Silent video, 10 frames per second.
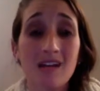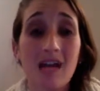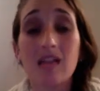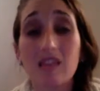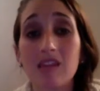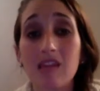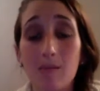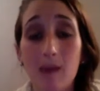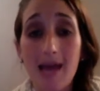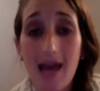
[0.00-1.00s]
And I think that
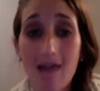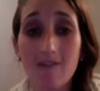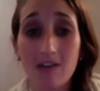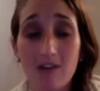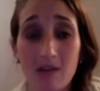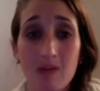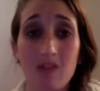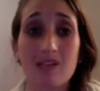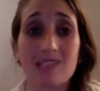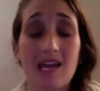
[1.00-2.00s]
by having fun with
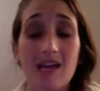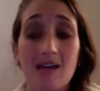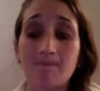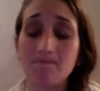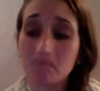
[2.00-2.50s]
this, and